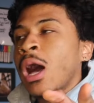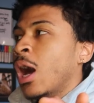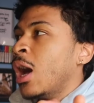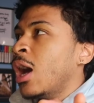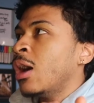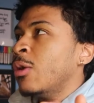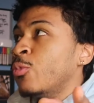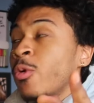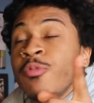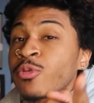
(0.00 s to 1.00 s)
What
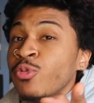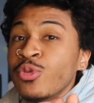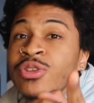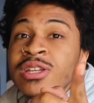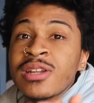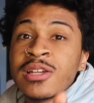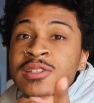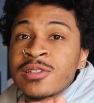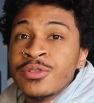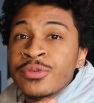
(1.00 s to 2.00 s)
would be really nice
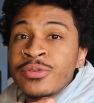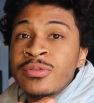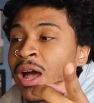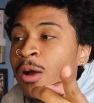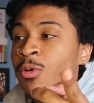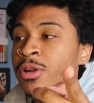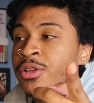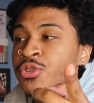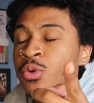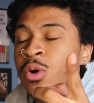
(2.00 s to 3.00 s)
to do, I want to
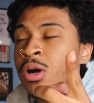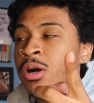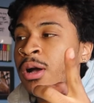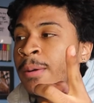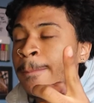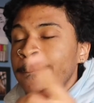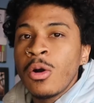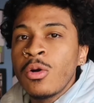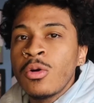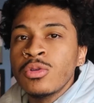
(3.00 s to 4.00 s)
do a
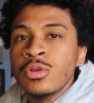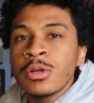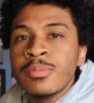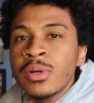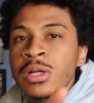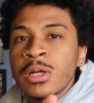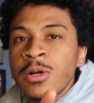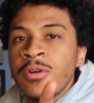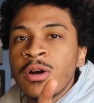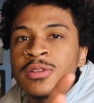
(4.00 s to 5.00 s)
whole lookbook
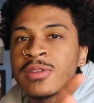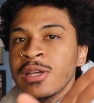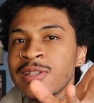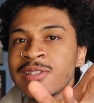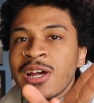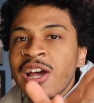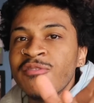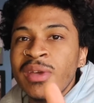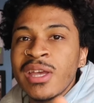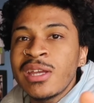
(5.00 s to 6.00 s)
of all the things that I've
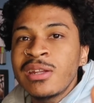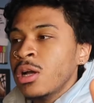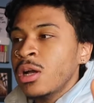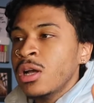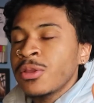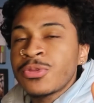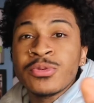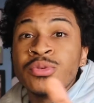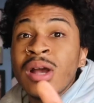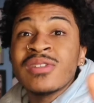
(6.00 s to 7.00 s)
made
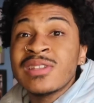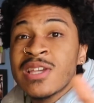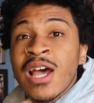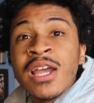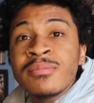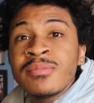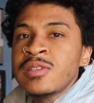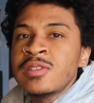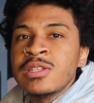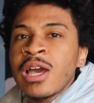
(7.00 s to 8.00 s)
throughout the time,
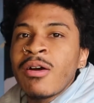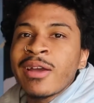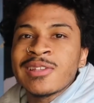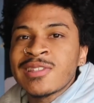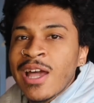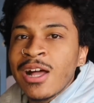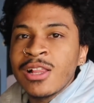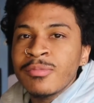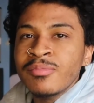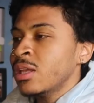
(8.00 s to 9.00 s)
see how I can style
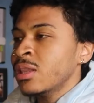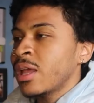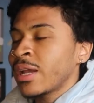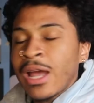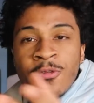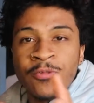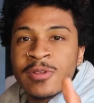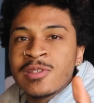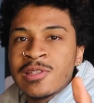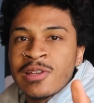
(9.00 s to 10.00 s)
them in like
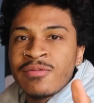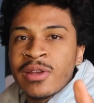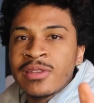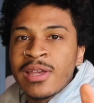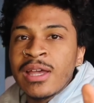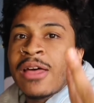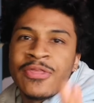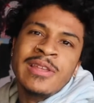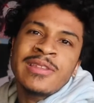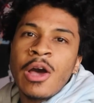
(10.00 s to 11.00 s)
outfits and stuff like that. I
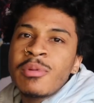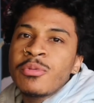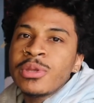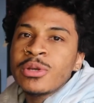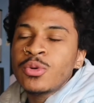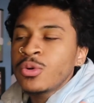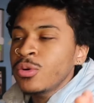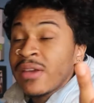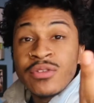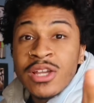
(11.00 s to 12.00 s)
think that would be really cool.
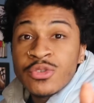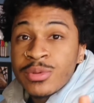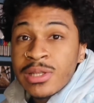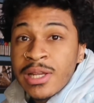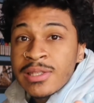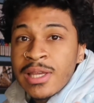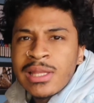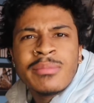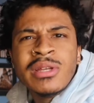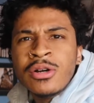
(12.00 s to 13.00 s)
If you guys really like that,
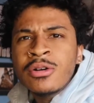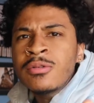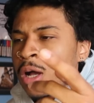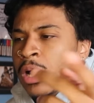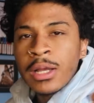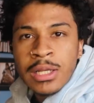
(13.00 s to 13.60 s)
let me know.